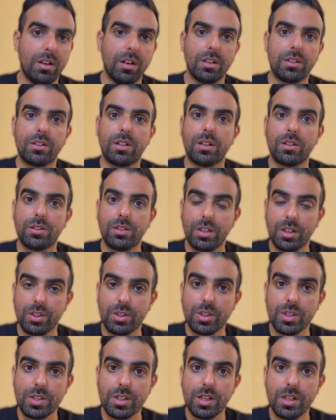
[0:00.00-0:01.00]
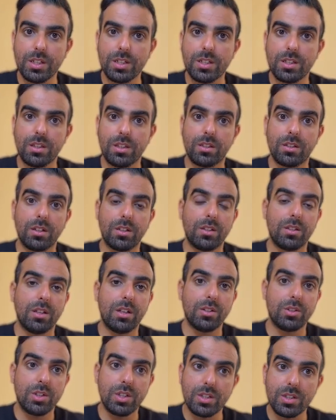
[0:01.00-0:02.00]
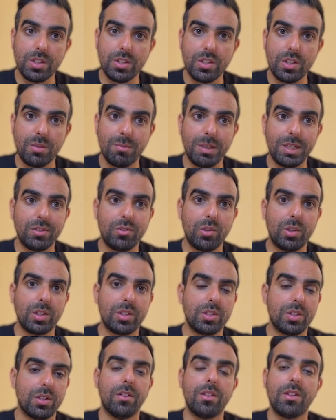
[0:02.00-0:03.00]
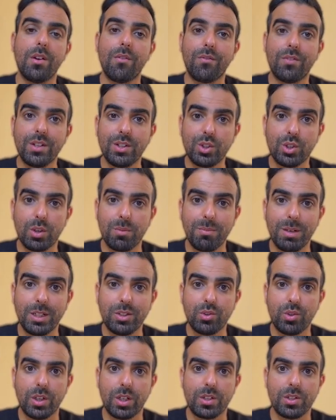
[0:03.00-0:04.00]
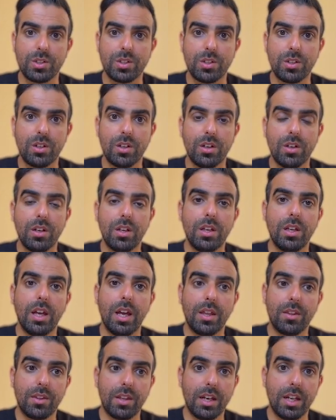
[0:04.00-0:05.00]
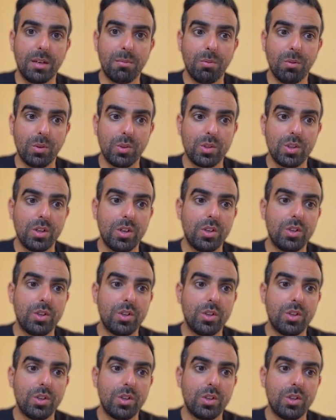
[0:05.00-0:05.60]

It got edges list, it got the adjacency matrix, the feature matrix, and the labels.